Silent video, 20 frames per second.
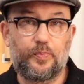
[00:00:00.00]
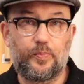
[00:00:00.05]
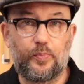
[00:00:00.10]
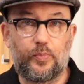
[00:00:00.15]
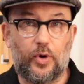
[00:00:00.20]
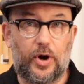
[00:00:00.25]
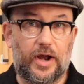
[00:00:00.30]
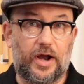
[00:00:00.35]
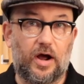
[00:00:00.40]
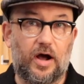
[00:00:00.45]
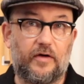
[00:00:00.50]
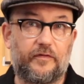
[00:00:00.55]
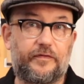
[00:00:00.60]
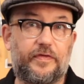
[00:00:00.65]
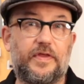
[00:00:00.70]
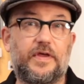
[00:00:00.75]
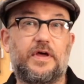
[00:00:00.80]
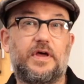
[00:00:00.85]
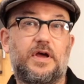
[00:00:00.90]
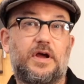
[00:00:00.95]
bring off
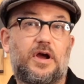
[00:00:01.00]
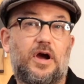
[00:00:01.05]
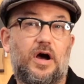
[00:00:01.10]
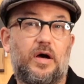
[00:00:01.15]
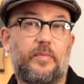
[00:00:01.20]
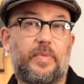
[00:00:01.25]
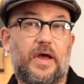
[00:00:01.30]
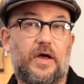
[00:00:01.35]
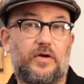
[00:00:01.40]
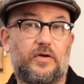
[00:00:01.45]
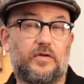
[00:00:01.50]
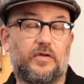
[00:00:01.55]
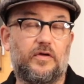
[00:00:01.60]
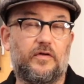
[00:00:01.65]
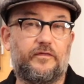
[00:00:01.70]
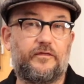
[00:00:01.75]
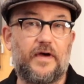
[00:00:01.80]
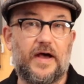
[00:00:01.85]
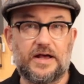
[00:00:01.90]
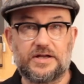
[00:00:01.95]
the compound a
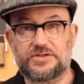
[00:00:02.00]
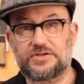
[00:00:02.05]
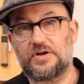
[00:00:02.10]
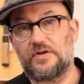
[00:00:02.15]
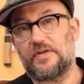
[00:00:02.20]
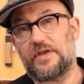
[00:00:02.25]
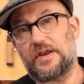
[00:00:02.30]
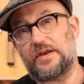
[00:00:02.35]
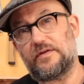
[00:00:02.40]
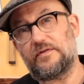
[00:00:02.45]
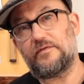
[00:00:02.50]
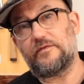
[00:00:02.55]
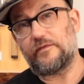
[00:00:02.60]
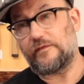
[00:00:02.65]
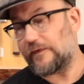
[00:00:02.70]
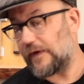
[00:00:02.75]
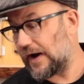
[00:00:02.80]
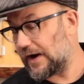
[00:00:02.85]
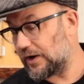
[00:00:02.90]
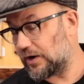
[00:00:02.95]
little faster than
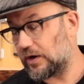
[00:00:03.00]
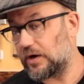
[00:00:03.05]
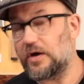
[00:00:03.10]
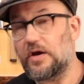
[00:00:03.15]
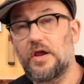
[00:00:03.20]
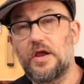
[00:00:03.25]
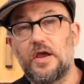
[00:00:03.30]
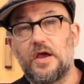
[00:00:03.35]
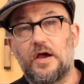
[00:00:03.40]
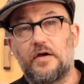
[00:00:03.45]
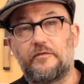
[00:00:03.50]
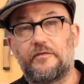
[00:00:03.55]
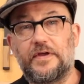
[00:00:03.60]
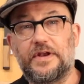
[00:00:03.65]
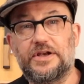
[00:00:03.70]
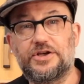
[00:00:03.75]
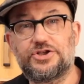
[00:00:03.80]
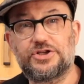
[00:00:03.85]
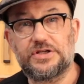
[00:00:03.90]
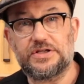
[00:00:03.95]
finer
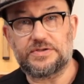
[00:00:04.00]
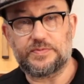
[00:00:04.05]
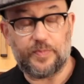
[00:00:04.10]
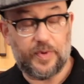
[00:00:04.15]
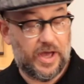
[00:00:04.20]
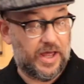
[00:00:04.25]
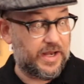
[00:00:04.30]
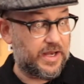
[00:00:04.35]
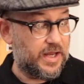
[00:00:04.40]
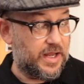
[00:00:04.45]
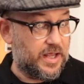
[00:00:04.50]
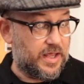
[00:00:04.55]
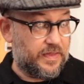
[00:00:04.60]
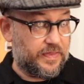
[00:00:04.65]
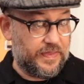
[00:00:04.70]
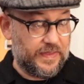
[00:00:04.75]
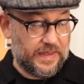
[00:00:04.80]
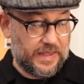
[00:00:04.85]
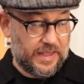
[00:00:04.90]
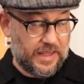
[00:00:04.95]
finishes. But
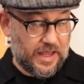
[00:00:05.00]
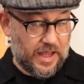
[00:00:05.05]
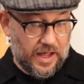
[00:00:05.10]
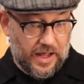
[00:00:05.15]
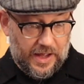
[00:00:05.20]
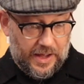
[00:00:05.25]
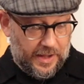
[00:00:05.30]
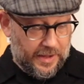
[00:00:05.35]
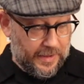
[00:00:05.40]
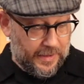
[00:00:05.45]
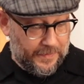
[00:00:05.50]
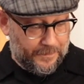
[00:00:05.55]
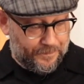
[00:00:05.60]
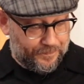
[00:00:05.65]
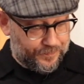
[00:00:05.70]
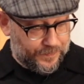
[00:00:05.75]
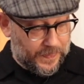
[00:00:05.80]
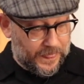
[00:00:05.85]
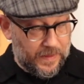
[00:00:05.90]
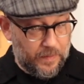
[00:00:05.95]
the
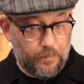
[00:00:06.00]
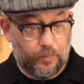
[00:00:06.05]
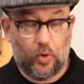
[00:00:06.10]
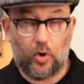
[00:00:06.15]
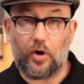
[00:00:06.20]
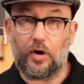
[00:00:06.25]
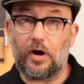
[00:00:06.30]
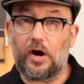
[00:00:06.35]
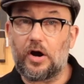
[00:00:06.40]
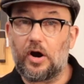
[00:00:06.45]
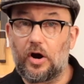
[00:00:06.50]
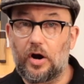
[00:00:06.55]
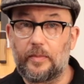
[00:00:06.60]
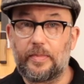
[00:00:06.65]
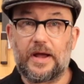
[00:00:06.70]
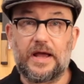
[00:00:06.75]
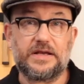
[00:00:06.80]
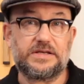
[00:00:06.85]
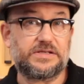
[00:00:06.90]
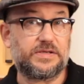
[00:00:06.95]
boron
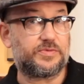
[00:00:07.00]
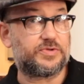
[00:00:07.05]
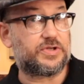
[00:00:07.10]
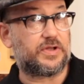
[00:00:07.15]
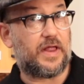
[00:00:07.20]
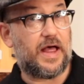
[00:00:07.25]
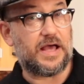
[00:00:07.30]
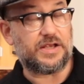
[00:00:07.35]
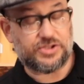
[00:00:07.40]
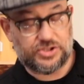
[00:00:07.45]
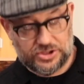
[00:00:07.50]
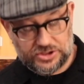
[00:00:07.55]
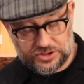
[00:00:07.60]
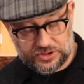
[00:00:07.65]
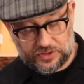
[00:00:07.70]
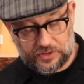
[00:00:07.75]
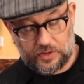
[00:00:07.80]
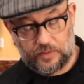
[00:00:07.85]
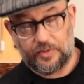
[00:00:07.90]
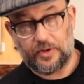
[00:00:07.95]
carbide seems to last just
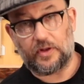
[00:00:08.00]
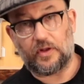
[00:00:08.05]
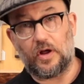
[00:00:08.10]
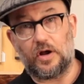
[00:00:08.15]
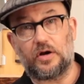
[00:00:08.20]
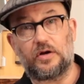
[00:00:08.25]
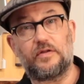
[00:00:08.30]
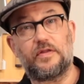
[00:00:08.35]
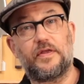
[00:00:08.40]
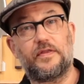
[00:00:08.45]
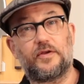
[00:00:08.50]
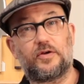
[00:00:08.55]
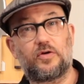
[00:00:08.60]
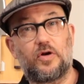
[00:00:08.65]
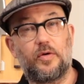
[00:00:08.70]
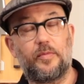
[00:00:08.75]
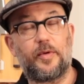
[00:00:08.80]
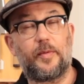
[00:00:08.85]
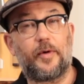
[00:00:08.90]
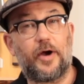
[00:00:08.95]
a little bit longer than the
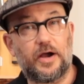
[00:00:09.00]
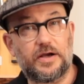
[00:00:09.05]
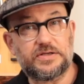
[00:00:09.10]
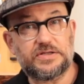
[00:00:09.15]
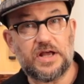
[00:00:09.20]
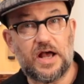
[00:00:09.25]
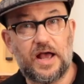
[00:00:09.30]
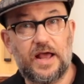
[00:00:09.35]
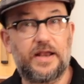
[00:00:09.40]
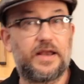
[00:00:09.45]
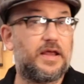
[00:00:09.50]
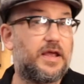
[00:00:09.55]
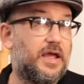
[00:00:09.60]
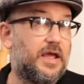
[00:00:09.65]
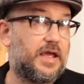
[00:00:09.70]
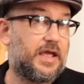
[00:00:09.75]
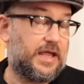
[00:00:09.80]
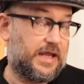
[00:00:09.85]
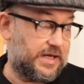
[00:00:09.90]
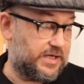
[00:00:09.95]
chromium oxide.
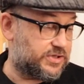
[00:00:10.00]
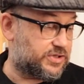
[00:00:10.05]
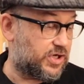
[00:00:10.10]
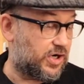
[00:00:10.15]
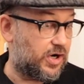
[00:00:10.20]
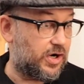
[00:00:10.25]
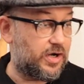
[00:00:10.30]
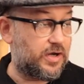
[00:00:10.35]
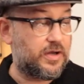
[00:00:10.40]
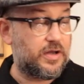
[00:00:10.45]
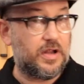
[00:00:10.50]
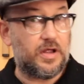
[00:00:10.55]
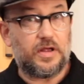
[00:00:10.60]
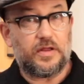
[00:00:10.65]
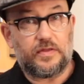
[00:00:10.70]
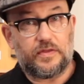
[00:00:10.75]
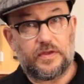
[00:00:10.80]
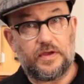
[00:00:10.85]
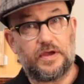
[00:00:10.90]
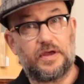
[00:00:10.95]
In turn,
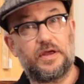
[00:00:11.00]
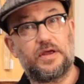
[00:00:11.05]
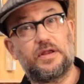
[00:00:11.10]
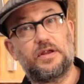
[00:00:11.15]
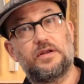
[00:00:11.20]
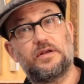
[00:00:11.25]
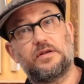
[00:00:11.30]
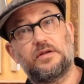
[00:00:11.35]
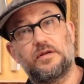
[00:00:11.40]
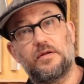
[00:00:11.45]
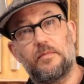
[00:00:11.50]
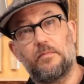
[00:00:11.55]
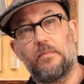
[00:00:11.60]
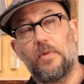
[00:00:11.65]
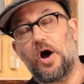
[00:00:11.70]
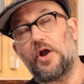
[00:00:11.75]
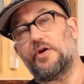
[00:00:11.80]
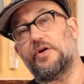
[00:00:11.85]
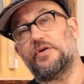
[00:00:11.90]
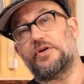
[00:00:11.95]
the
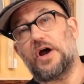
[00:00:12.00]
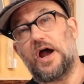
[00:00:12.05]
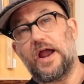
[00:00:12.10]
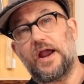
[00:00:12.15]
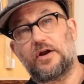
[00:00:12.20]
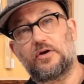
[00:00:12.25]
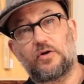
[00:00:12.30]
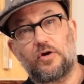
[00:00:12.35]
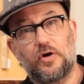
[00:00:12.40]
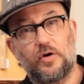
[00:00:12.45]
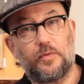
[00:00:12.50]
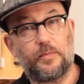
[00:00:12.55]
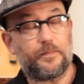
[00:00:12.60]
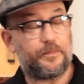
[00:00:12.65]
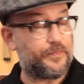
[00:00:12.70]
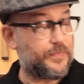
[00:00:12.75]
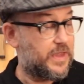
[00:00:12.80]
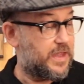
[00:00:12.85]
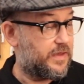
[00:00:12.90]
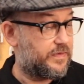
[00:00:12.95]
monodiachrome,
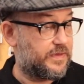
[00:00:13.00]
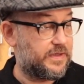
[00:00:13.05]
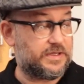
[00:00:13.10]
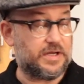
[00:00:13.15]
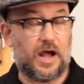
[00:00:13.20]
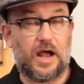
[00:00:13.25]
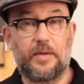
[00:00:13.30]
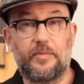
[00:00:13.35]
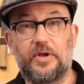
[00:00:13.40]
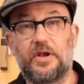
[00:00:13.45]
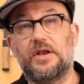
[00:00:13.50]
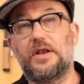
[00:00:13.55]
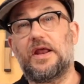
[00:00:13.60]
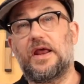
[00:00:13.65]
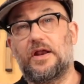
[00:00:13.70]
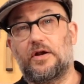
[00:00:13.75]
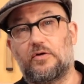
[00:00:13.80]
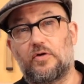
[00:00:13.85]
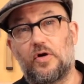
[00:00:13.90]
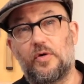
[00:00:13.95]
the diamond
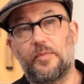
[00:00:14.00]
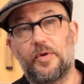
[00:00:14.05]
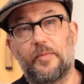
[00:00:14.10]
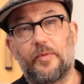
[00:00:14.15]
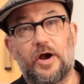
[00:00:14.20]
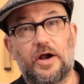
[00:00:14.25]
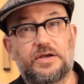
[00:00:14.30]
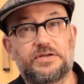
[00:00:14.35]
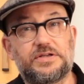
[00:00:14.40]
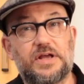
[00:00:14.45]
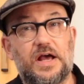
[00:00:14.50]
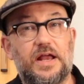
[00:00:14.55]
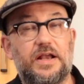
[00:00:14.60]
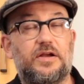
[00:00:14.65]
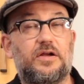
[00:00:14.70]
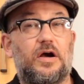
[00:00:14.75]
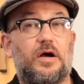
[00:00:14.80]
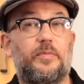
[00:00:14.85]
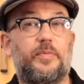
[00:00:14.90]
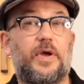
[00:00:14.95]
and chromium oxide
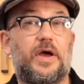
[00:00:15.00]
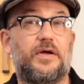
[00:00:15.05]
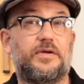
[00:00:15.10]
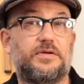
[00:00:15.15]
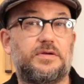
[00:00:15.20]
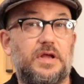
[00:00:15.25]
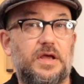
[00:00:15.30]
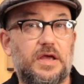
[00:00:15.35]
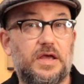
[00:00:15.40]
compound,